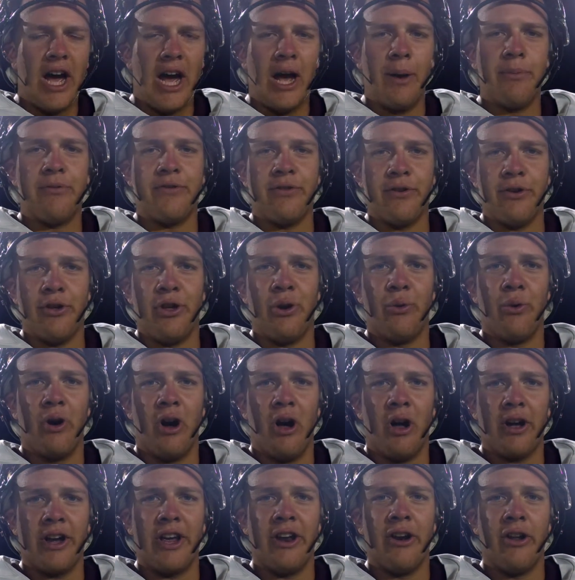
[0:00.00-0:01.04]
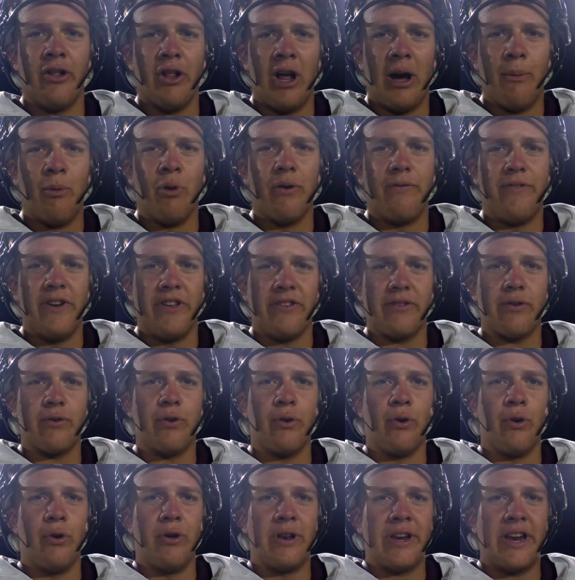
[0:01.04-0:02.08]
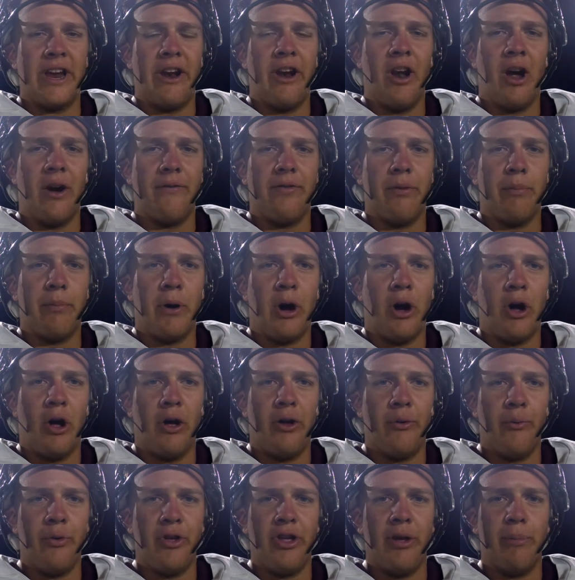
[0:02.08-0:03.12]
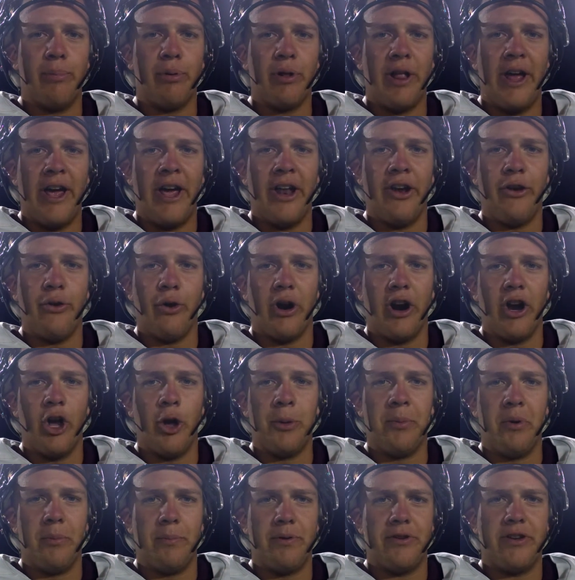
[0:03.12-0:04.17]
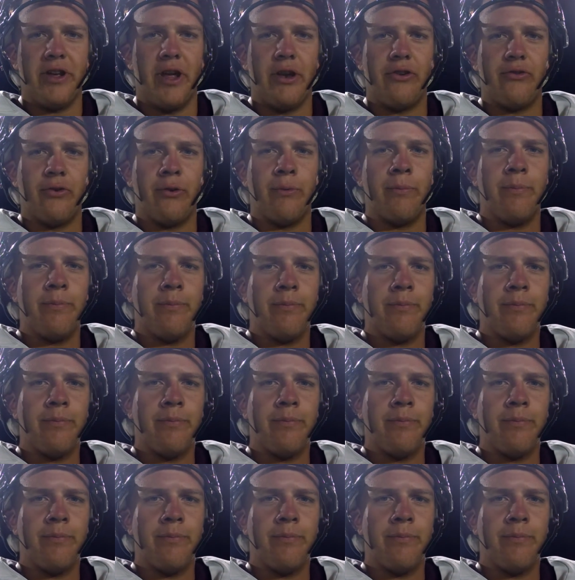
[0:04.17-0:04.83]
Absolutely, we're all getting a lot more physical and getting off the ball and really playing to our Hillmen potential.